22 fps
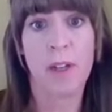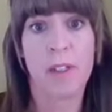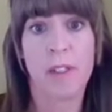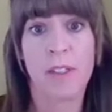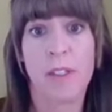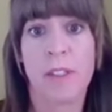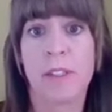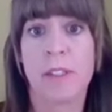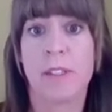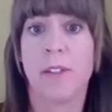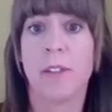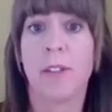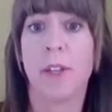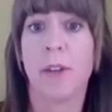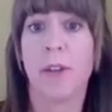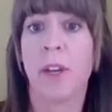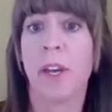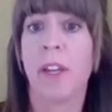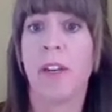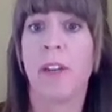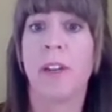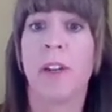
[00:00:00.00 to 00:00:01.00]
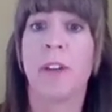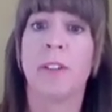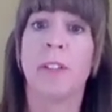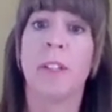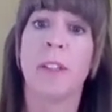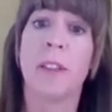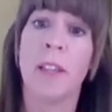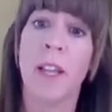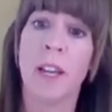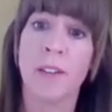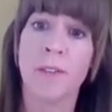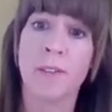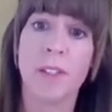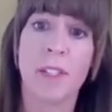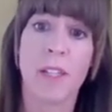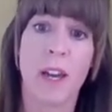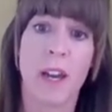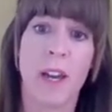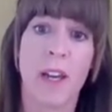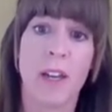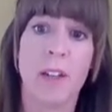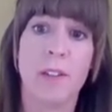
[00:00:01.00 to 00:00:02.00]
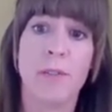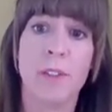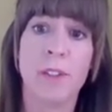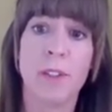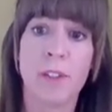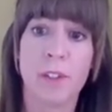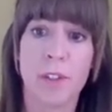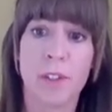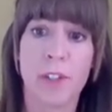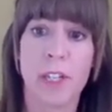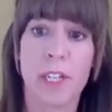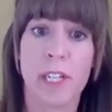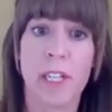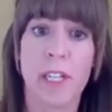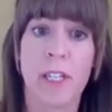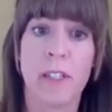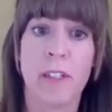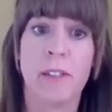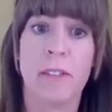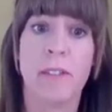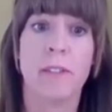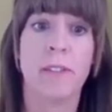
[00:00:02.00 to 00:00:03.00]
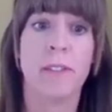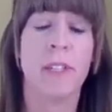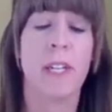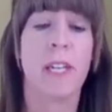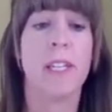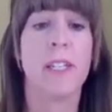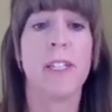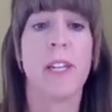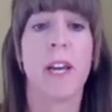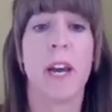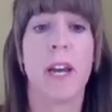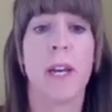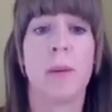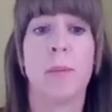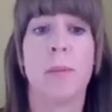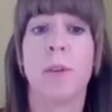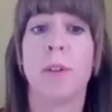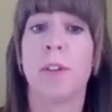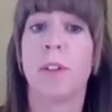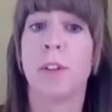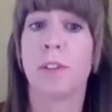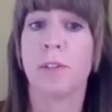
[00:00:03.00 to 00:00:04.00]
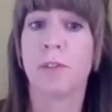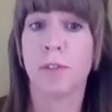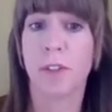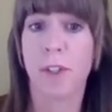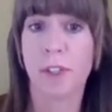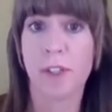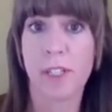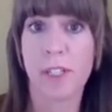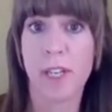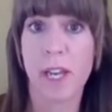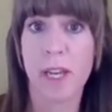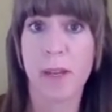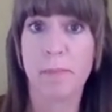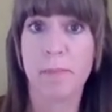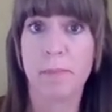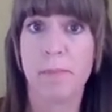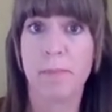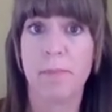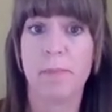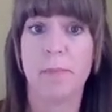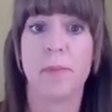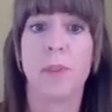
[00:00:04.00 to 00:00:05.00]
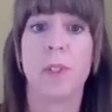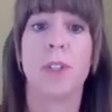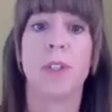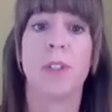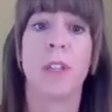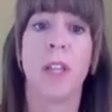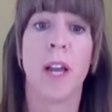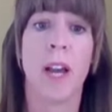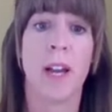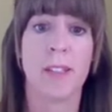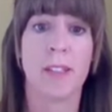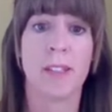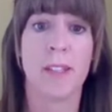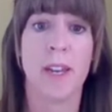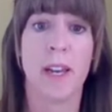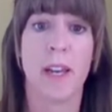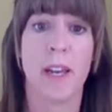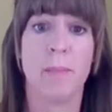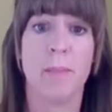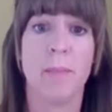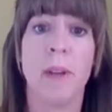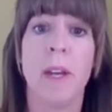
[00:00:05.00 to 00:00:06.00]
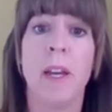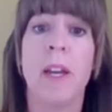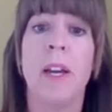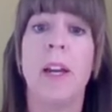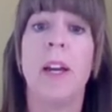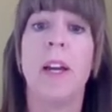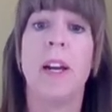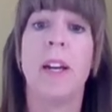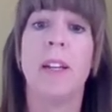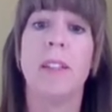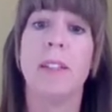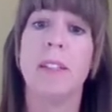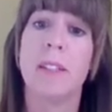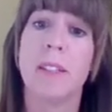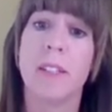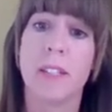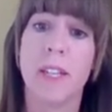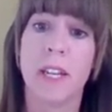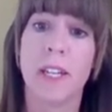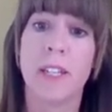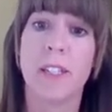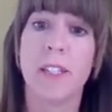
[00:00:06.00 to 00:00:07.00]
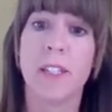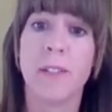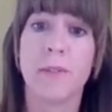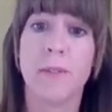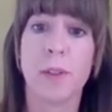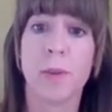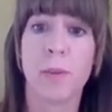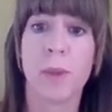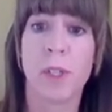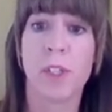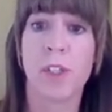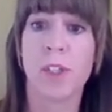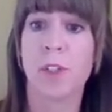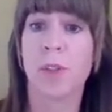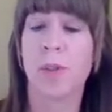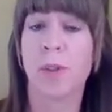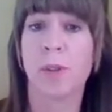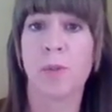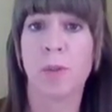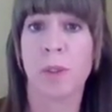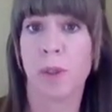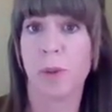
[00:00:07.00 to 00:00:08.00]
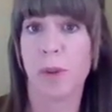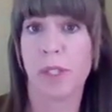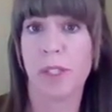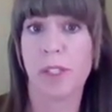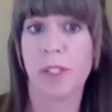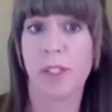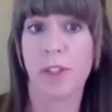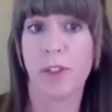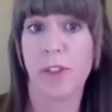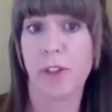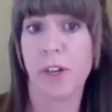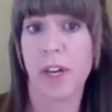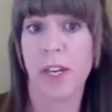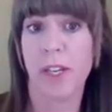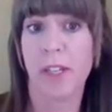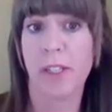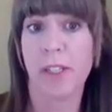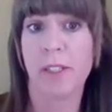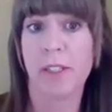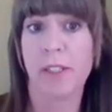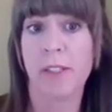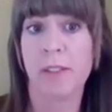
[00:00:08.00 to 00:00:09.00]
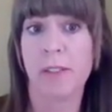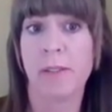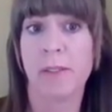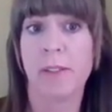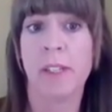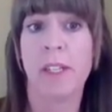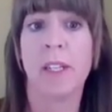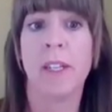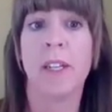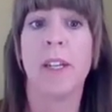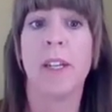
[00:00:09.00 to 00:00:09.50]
box located on the left side of your screen and type your first name, your last name, and the states for which you are requesting credits.